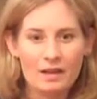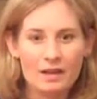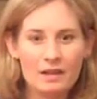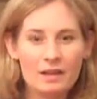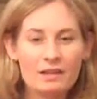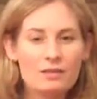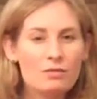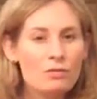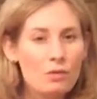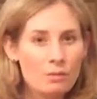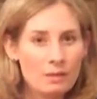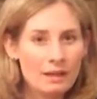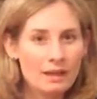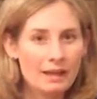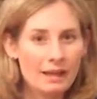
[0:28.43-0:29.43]
It's a room
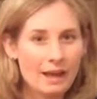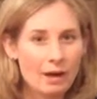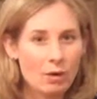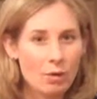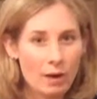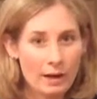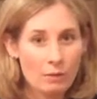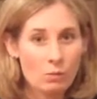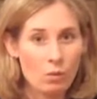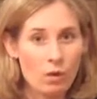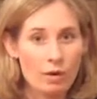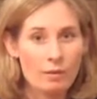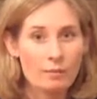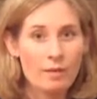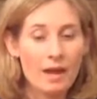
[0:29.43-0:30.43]
that can get quite
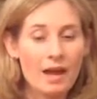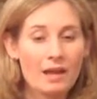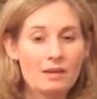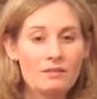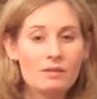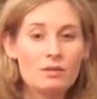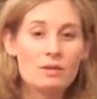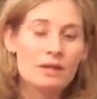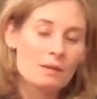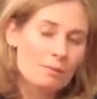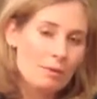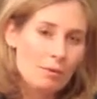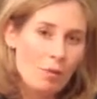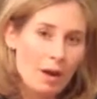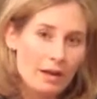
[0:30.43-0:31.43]
warm, and if you keep
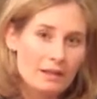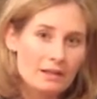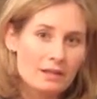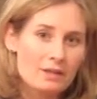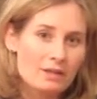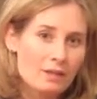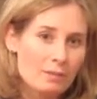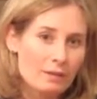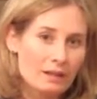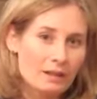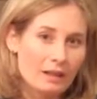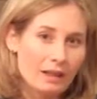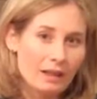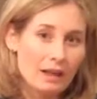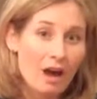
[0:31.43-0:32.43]
your wine near something
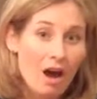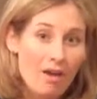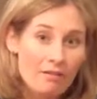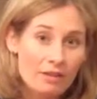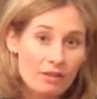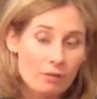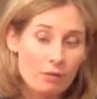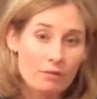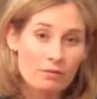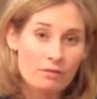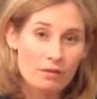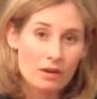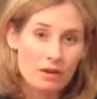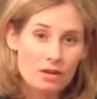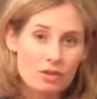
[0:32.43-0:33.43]
like an oven or a
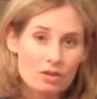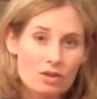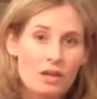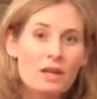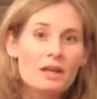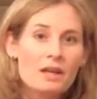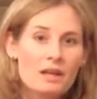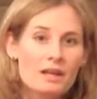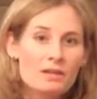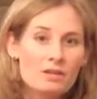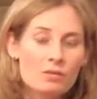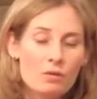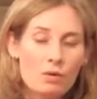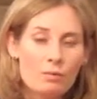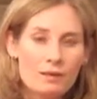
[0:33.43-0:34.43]
fridge,
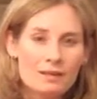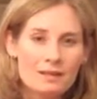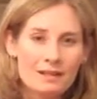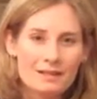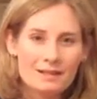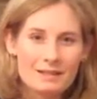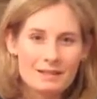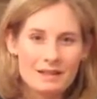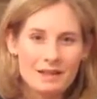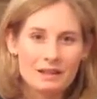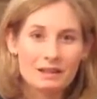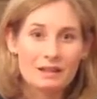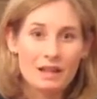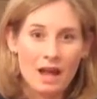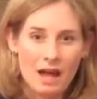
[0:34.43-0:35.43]
it's a room that's going to see a
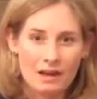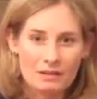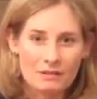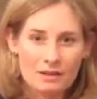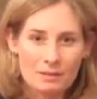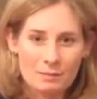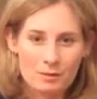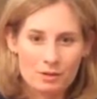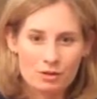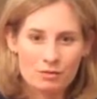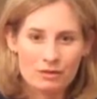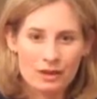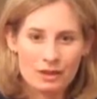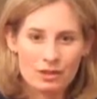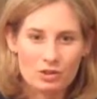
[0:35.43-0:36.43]
lot of temperature
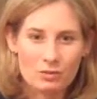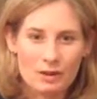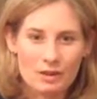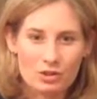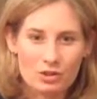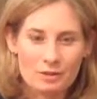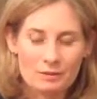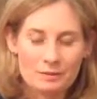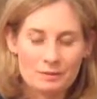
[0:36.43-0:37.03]
fluctuation.